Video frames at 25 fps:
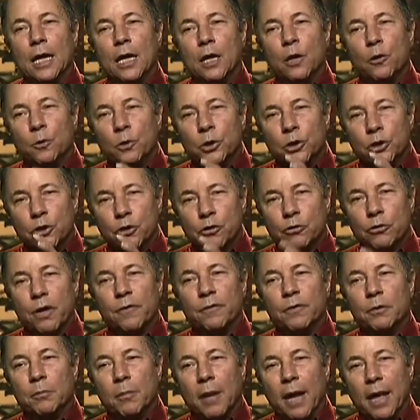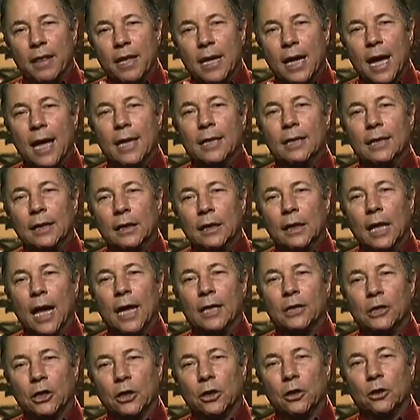It was driven by the
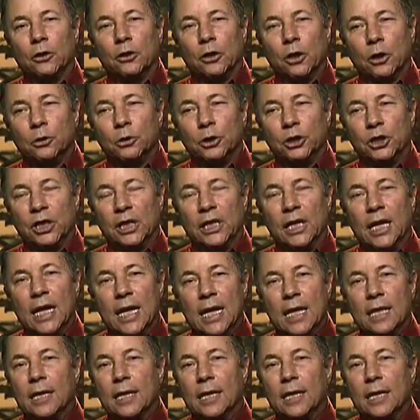ideological notion